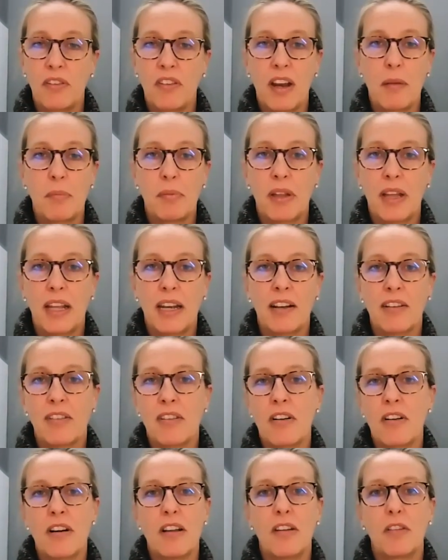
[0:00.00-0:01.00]
estate planning
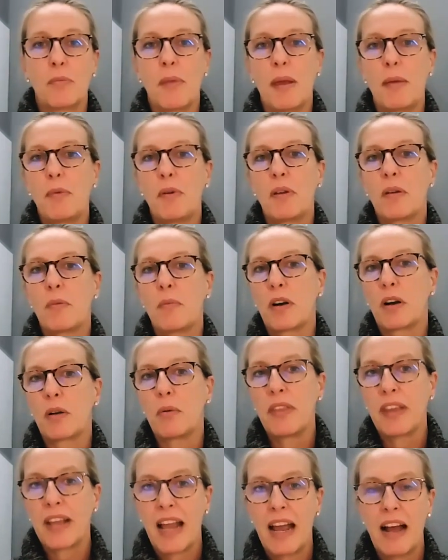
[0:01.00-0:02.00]
attorneys. Maybe we could
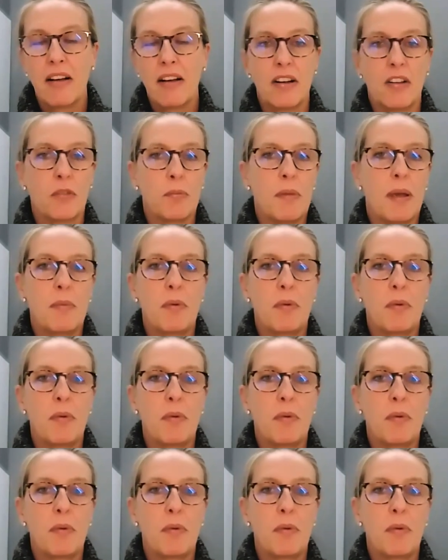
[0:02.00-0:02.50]
work with accountants.